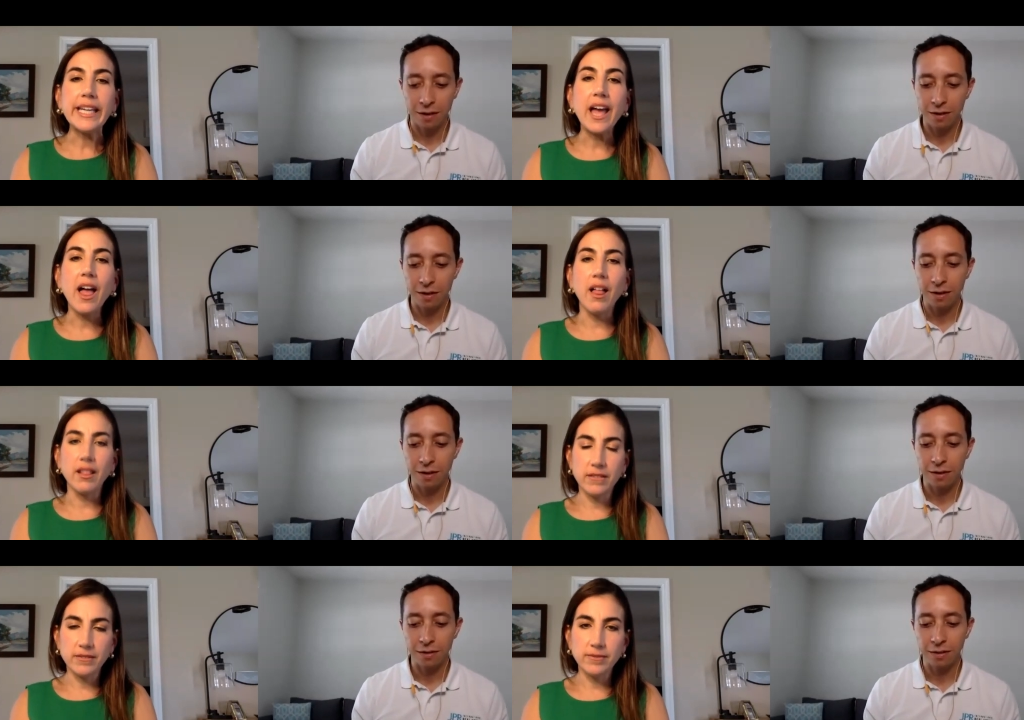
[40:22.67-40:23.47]
Speaker 1: E L.
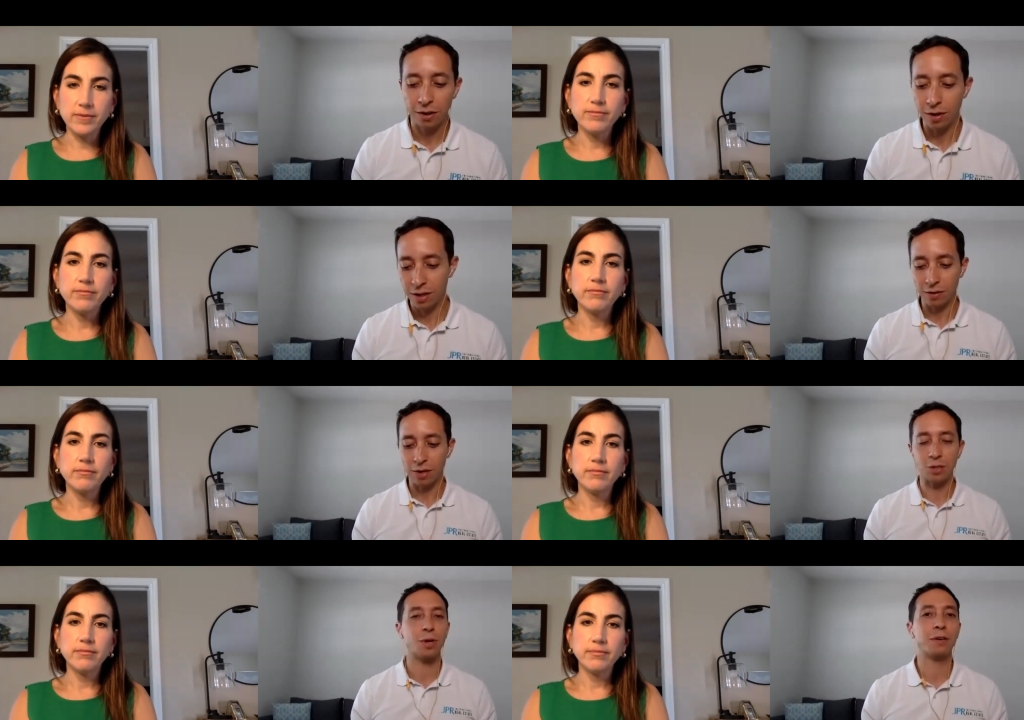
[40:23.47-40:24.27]
Speaker 2: Okay.
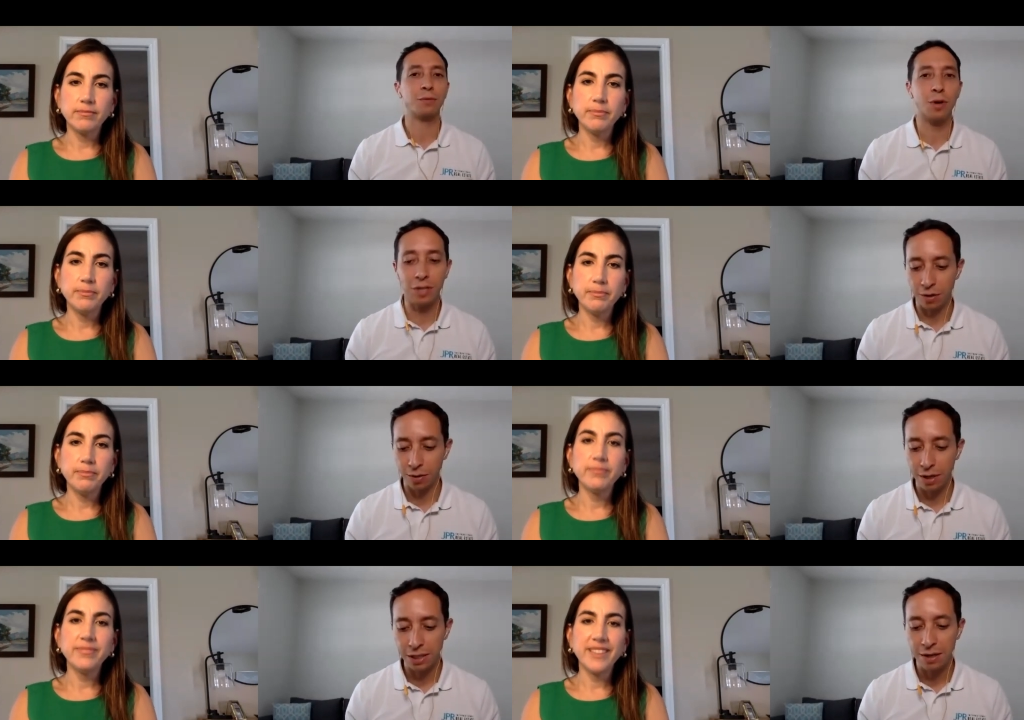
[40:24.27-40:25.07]
Okay. So I wrote it down
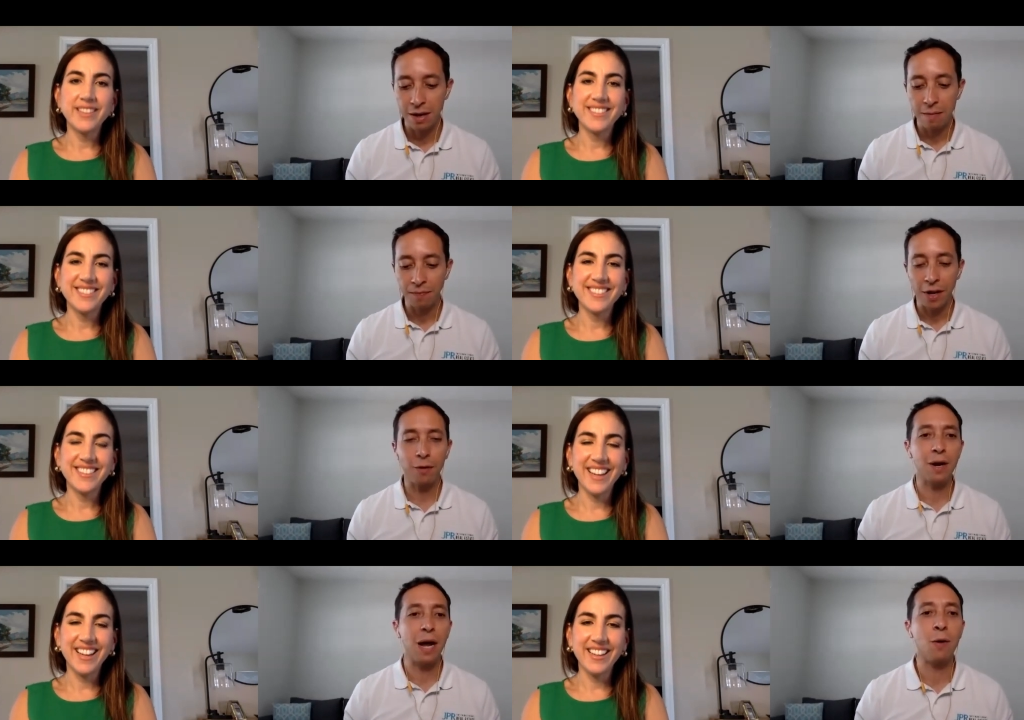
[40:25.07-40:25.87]
correctly. All
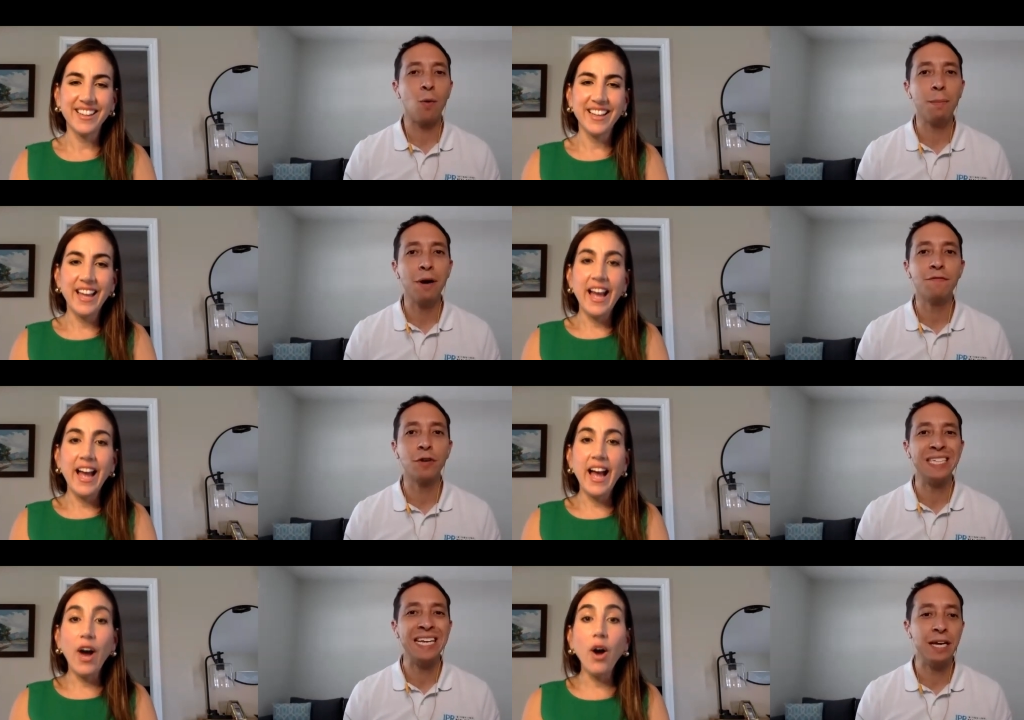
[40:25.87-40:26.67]
right. And what about
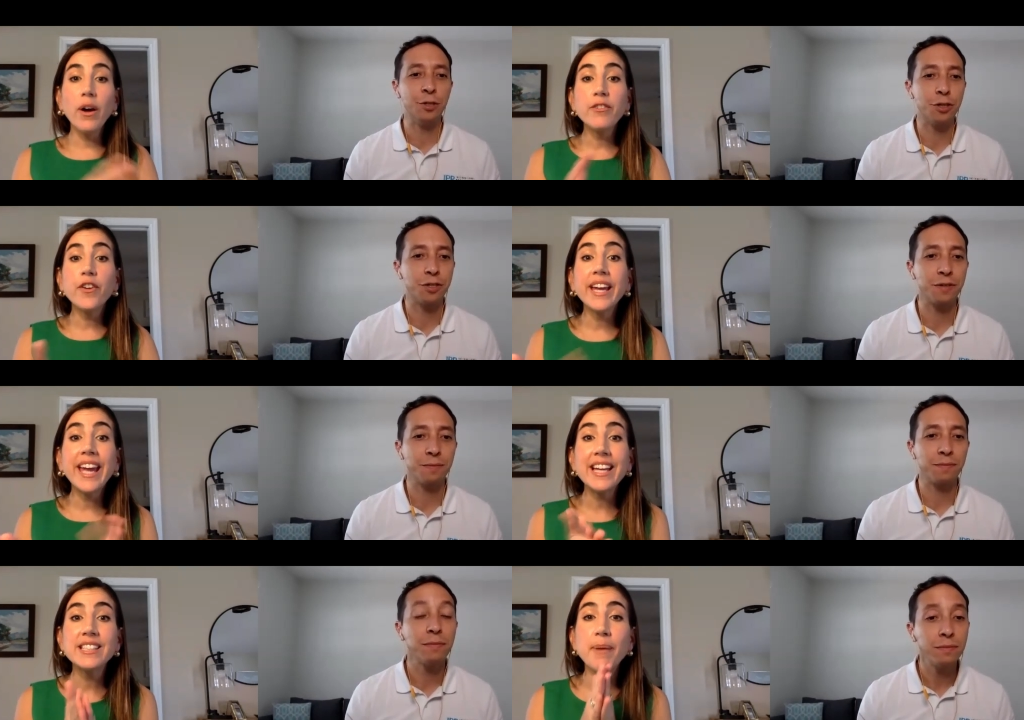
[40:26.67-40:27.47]
for teenagers? Oh, and
Speaker 1: for
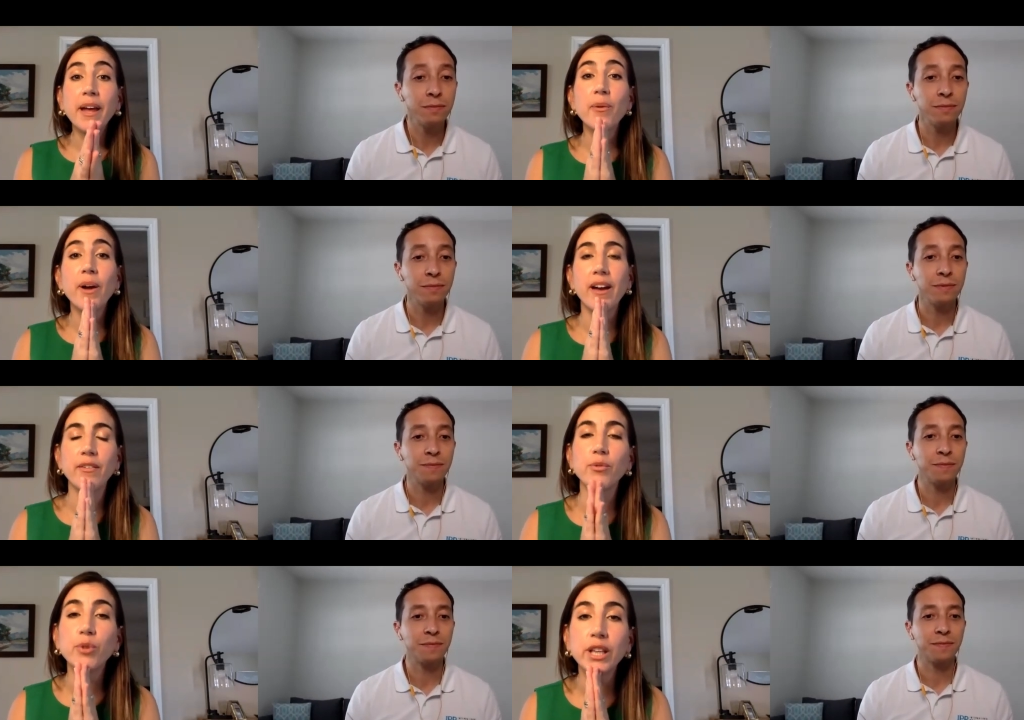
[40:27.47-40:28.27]
kids, by the way, I
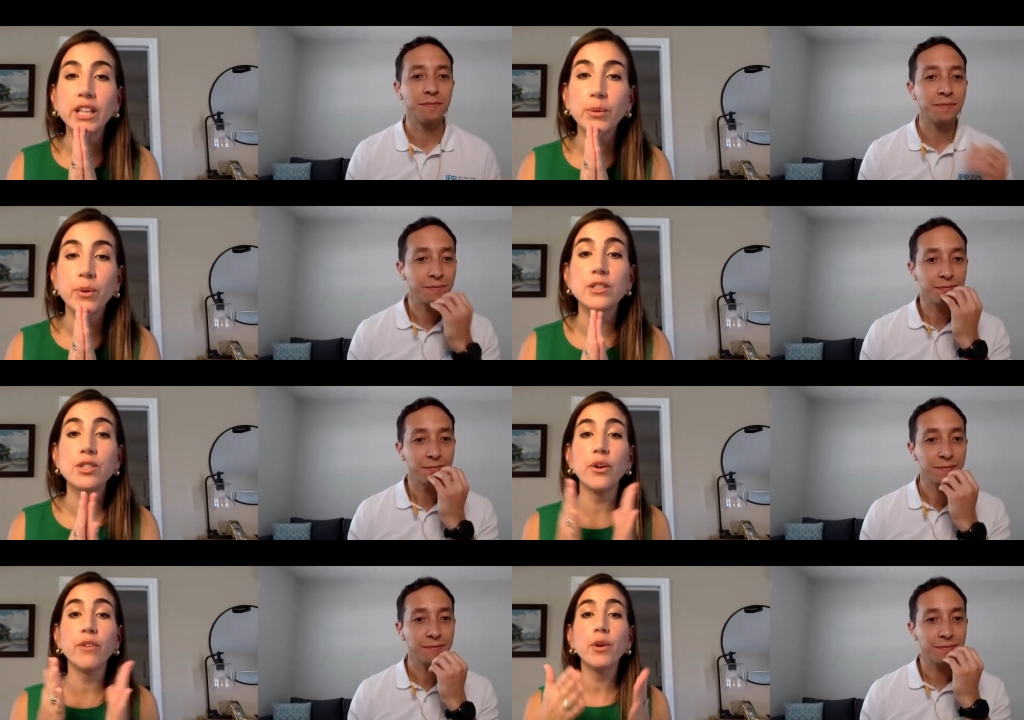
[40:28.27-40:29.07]
have a really good one.
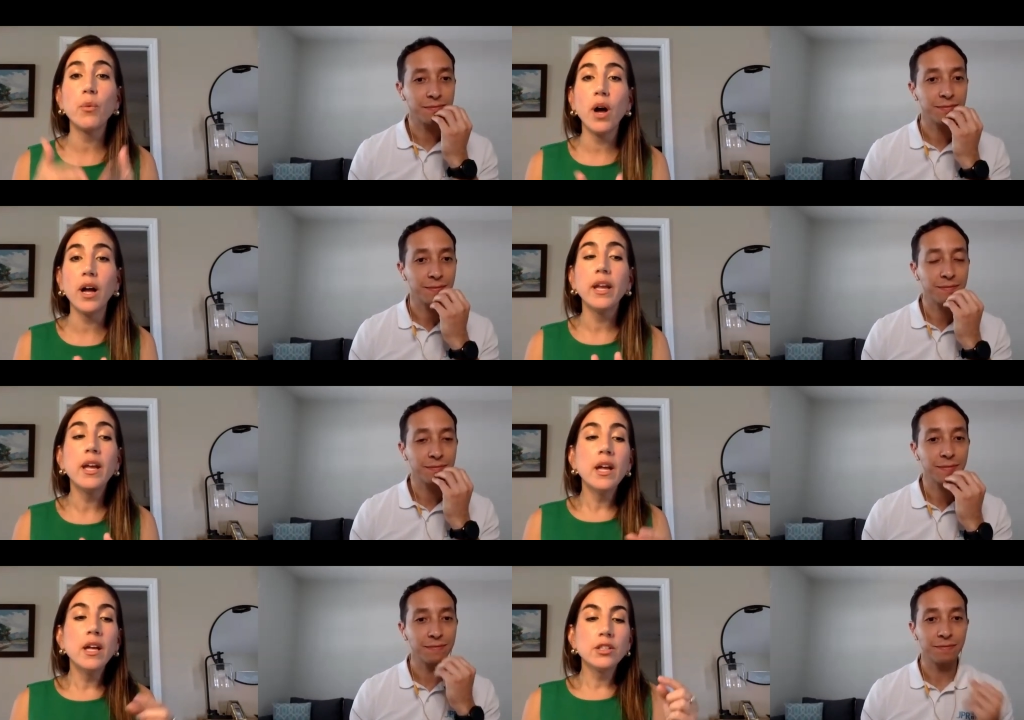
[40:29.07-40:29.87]
So if you want
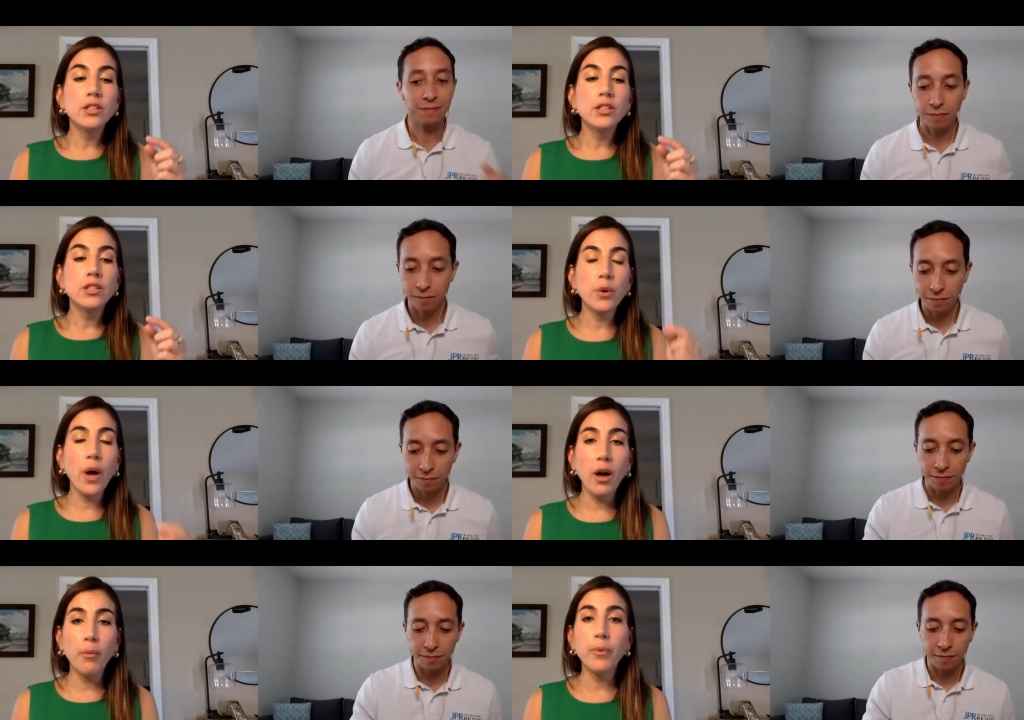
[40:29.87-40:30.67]

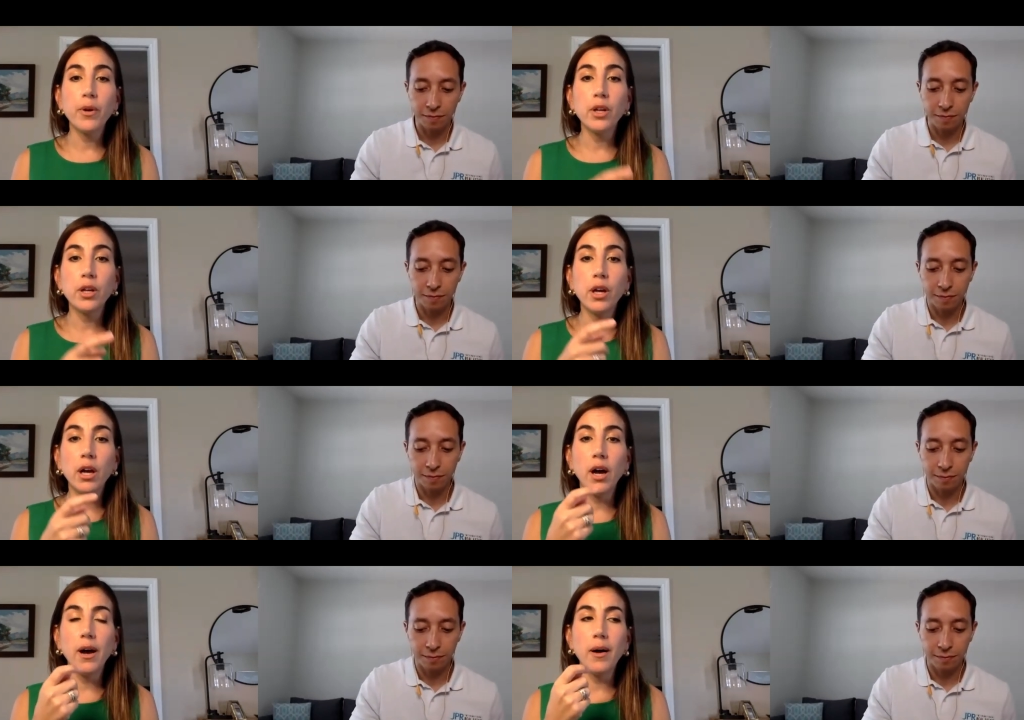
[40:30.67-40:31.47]
to help
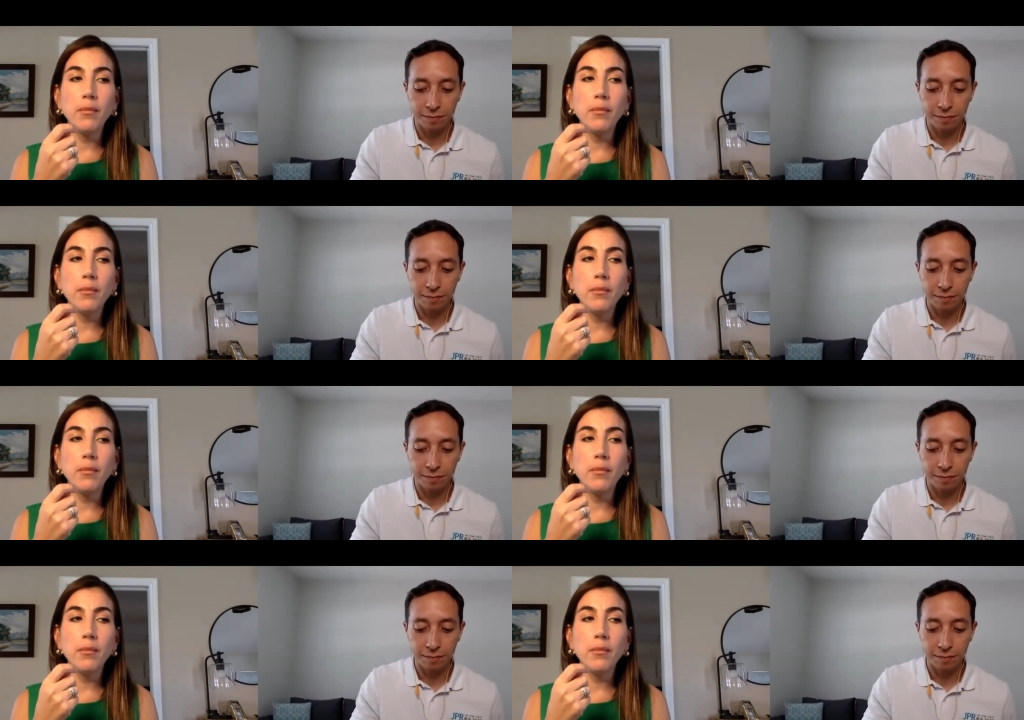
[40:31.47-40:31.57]
um,